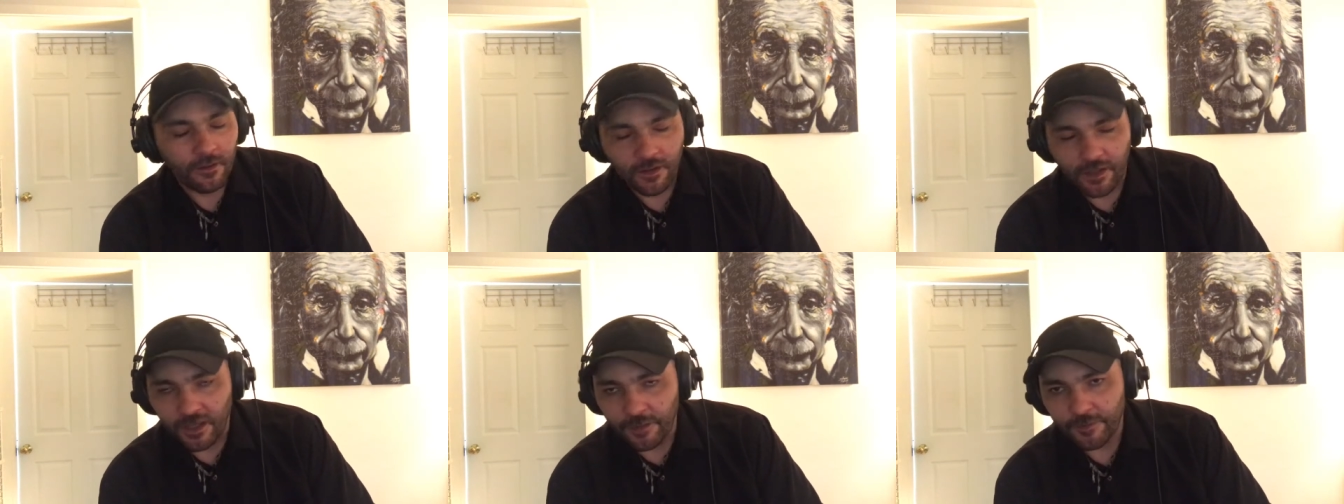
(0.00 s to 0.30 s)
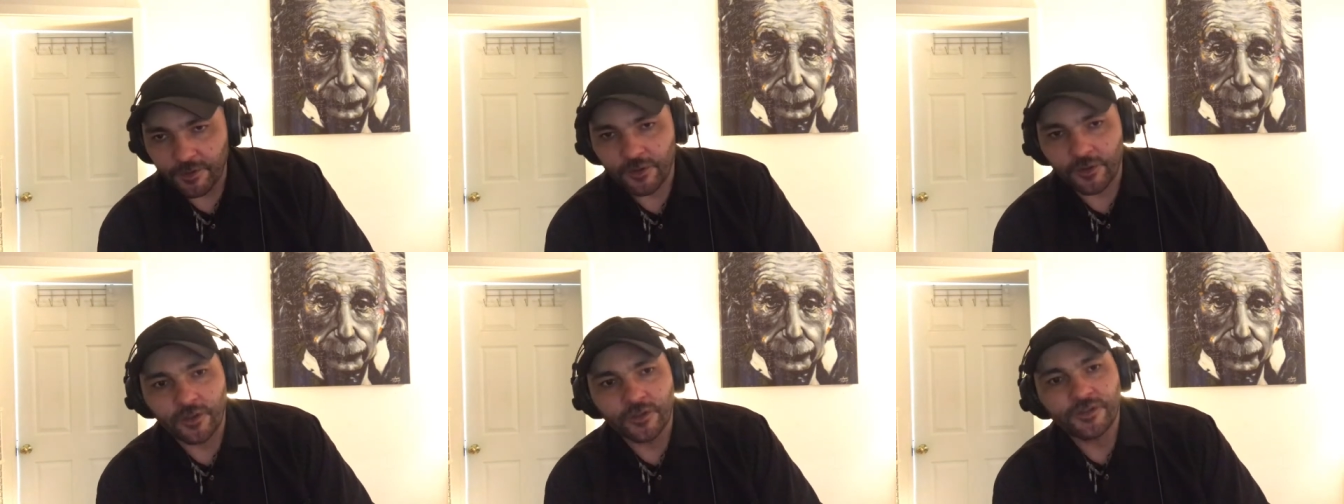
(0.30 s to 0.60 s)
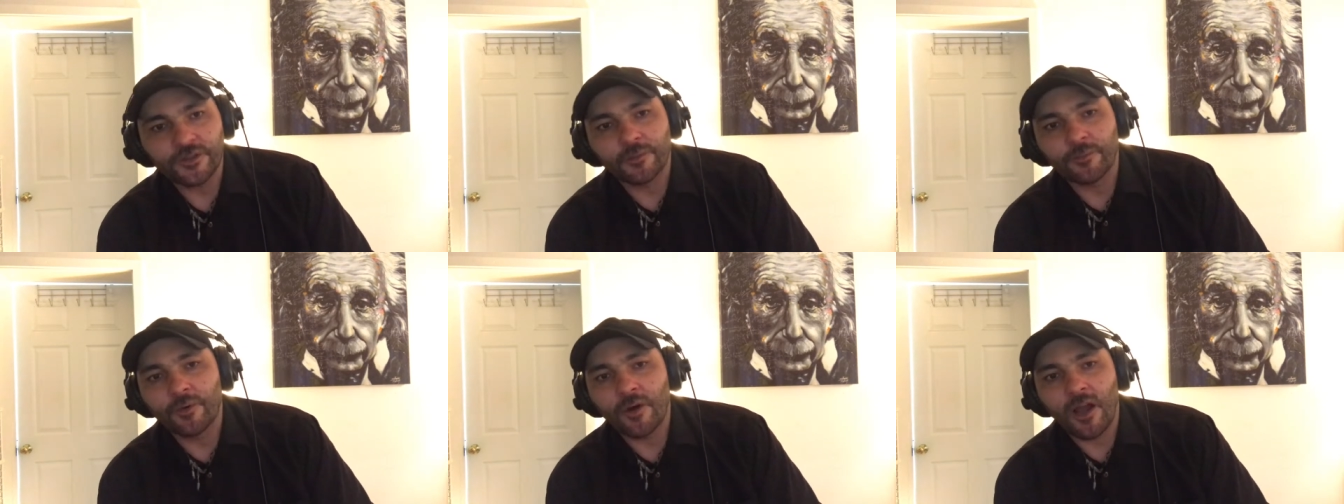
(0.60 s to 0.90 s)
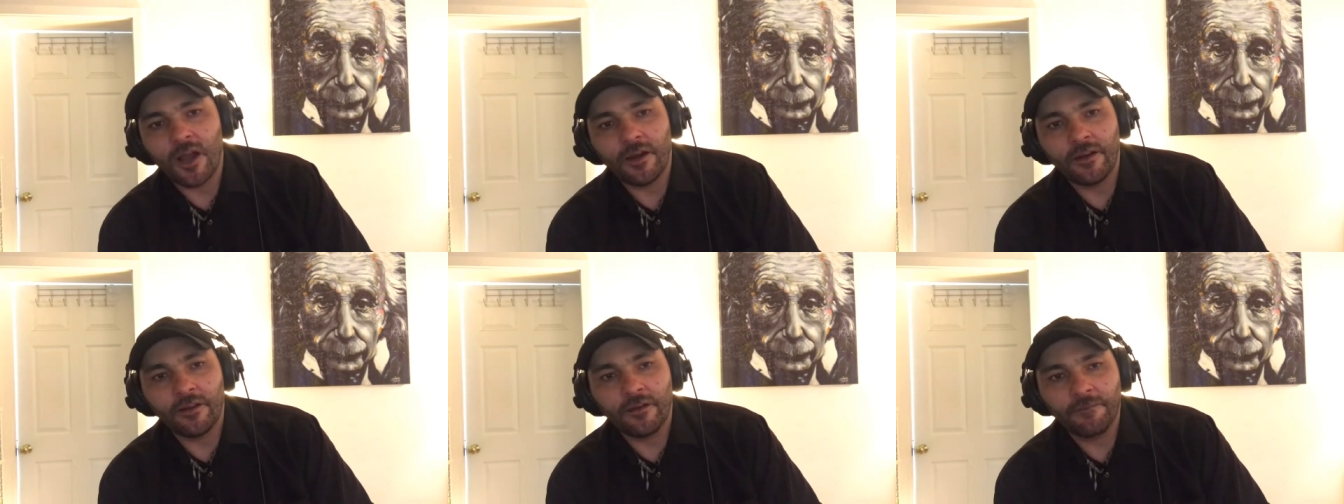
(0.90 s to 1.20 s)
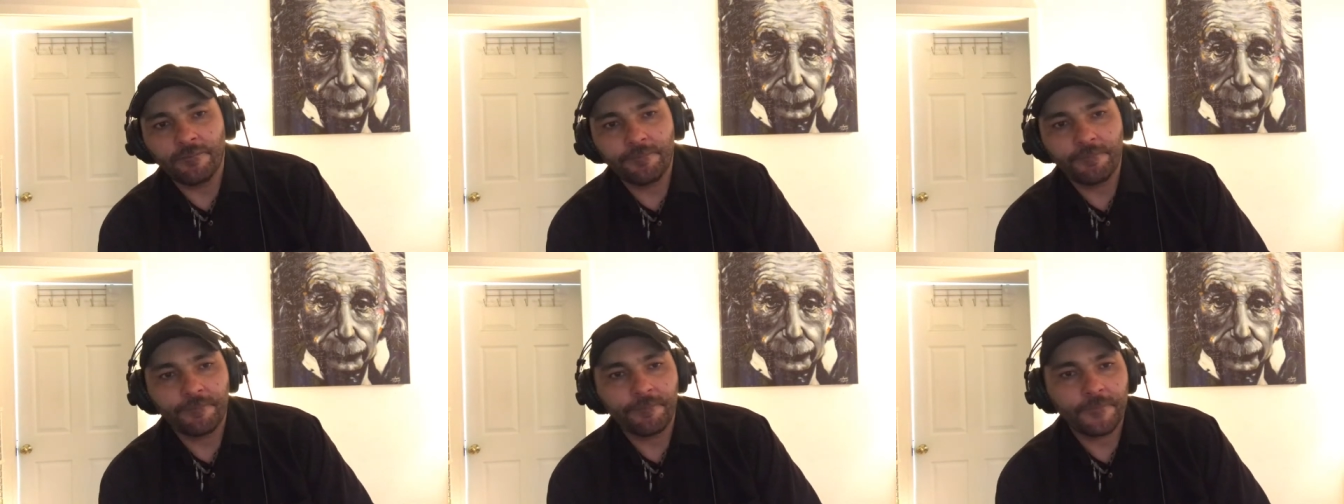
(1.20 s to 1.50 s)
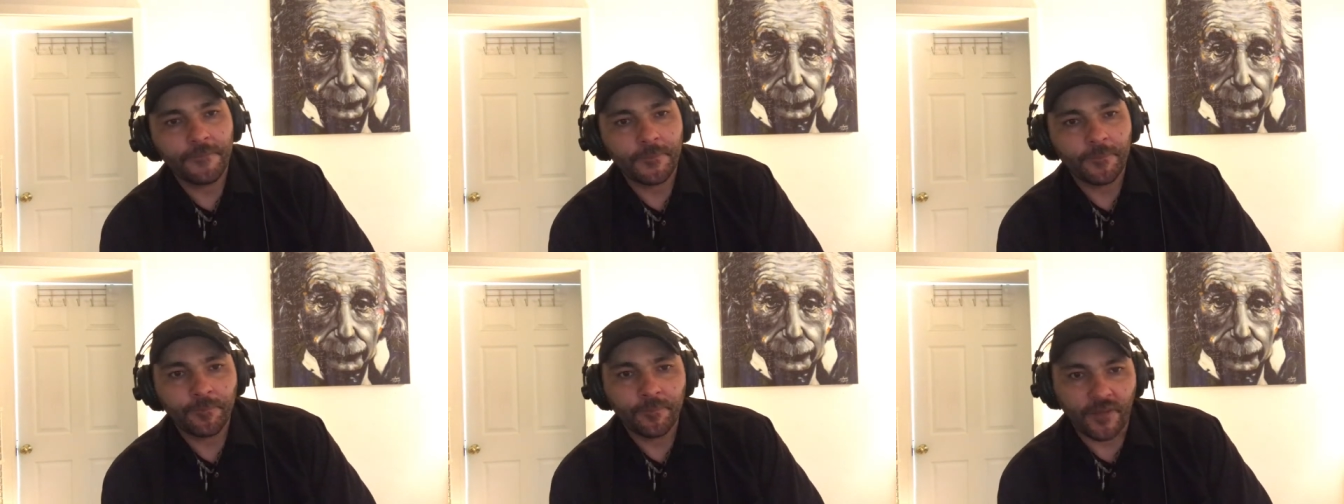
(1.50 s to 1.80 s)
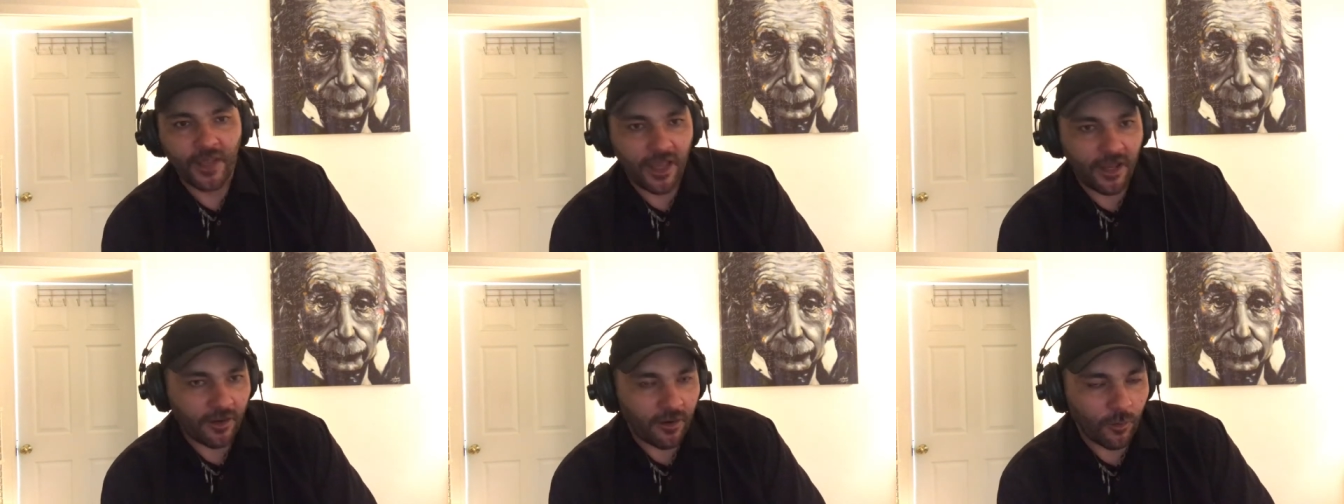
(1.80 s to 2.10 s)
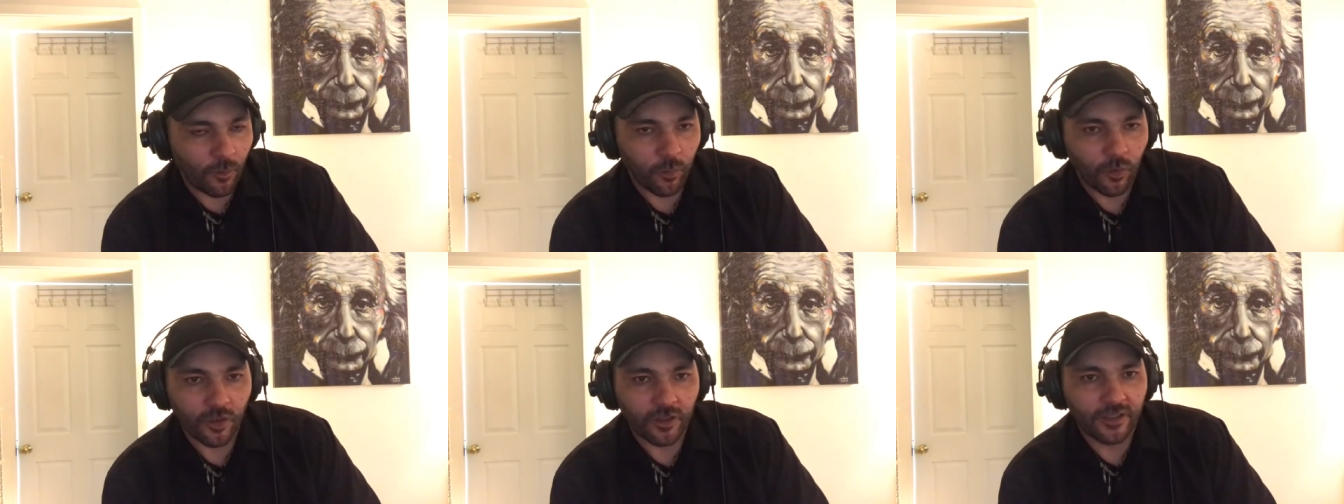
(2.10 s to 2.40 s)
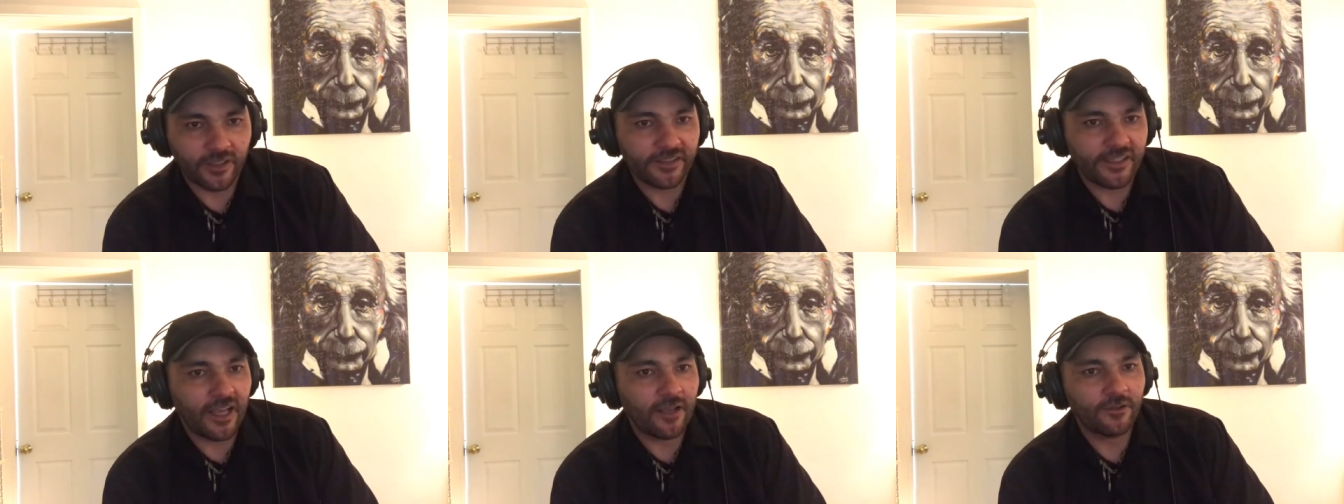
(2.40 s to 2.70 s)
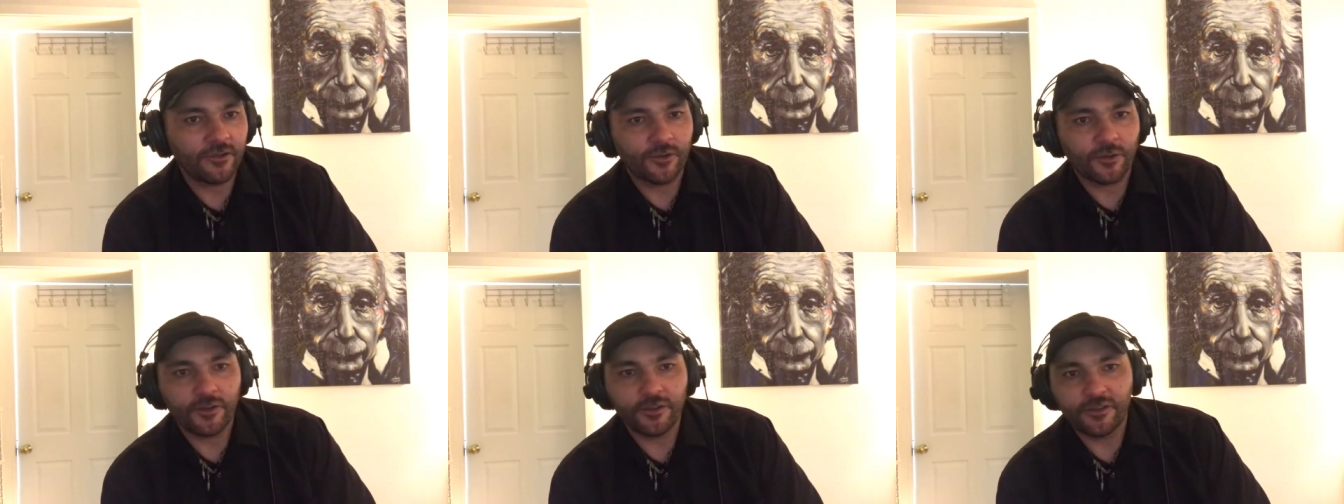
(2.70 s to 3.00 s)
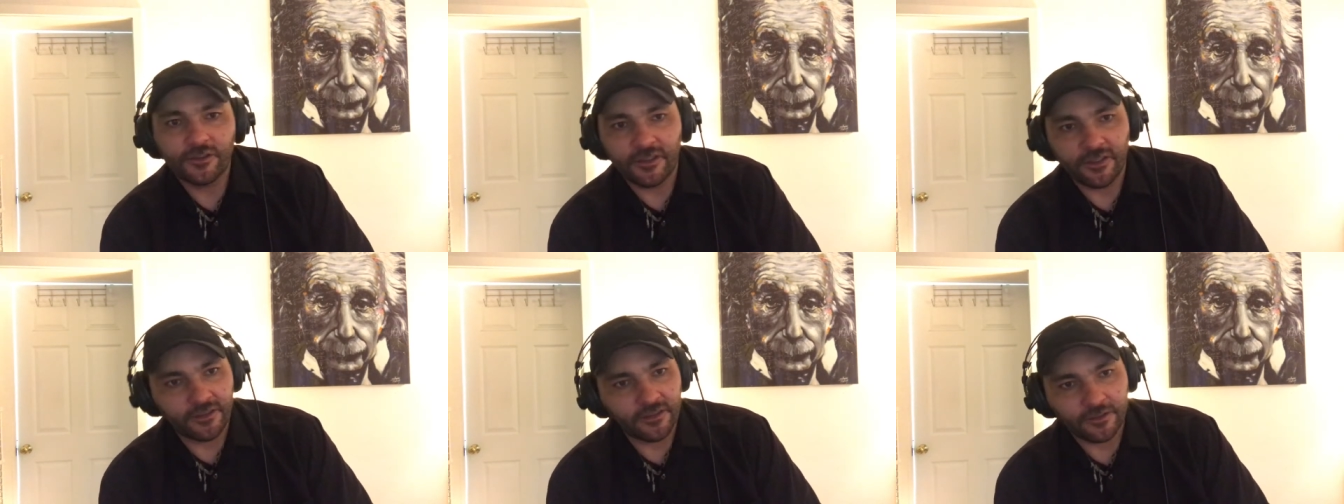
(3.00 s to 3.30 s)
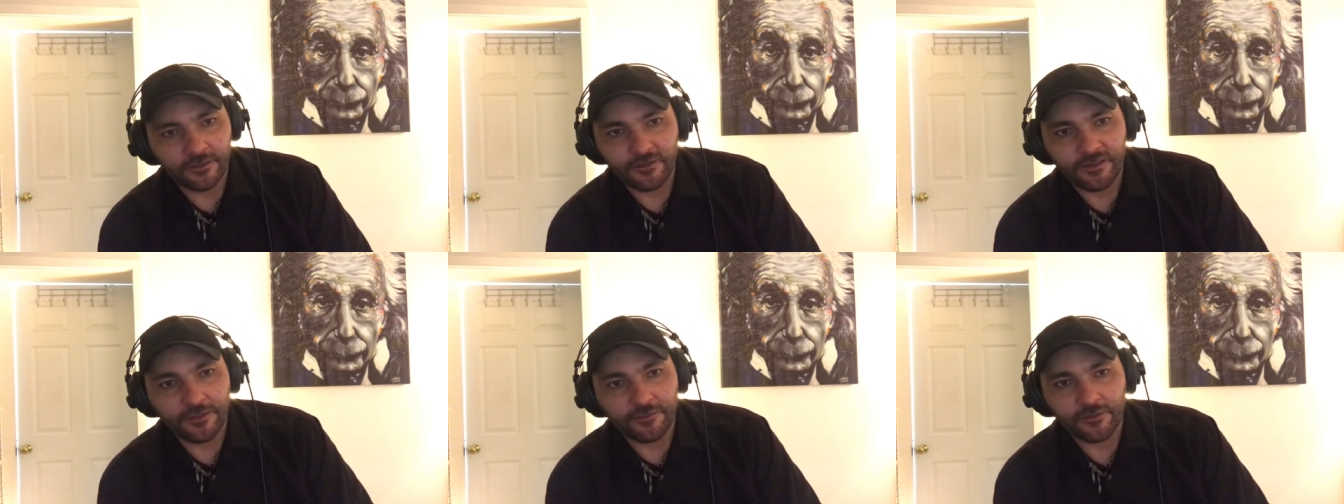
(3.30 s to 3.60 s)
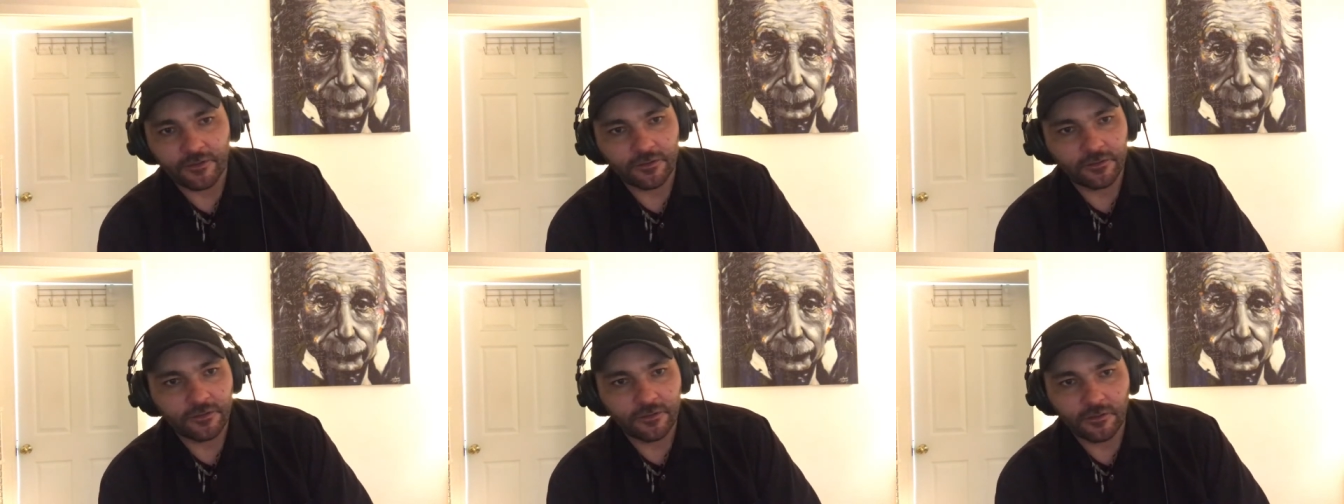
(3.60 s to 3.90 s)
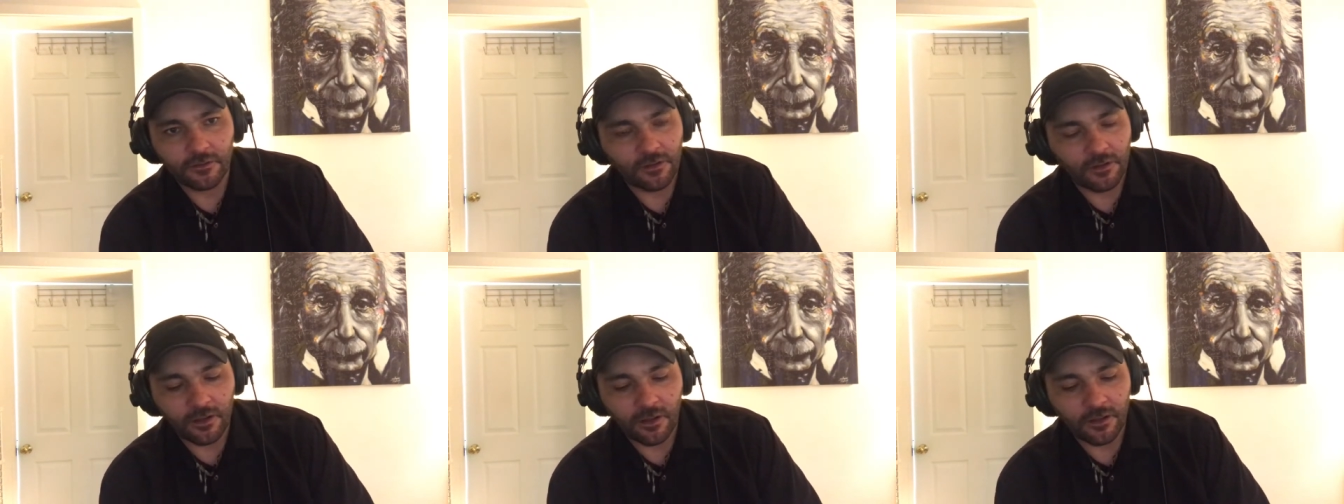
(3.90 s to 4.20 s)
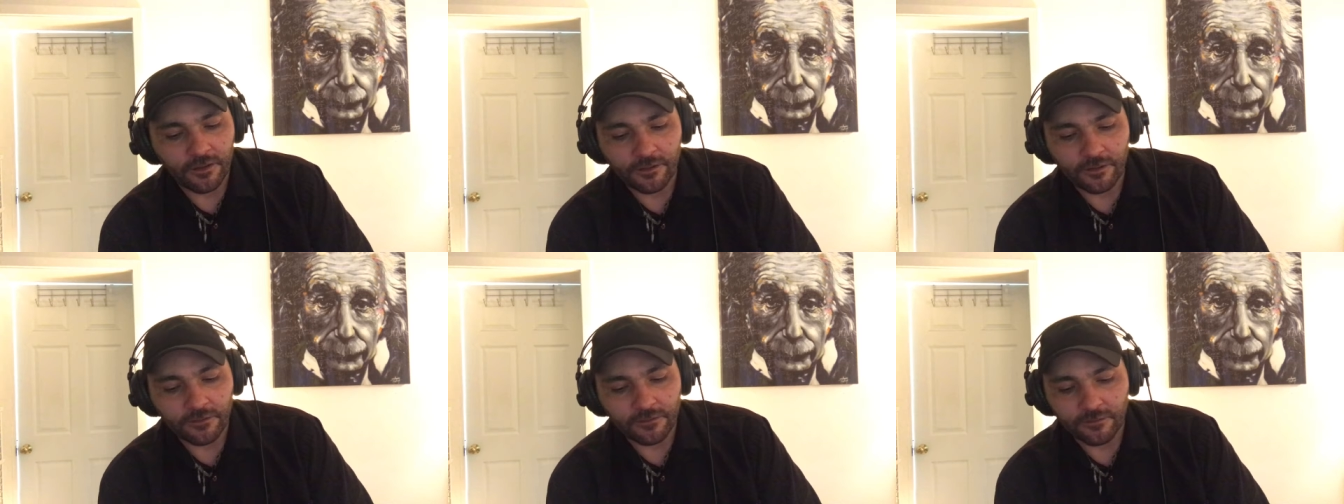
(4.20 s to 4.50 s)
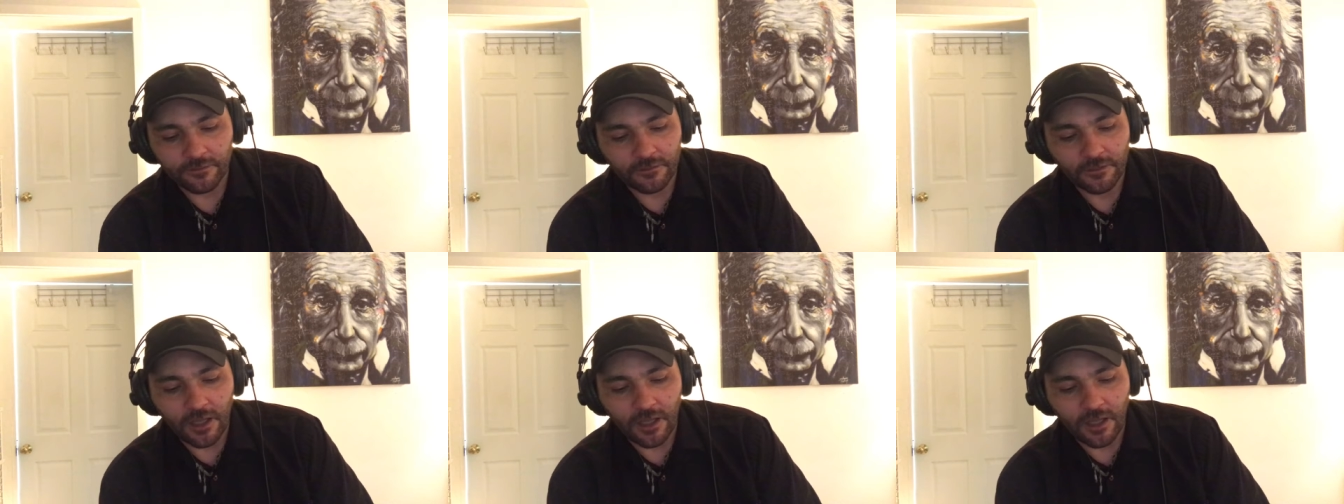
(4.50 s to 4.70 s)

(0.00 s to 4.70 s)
Immigrants are brought in, and our work is outsourced into different other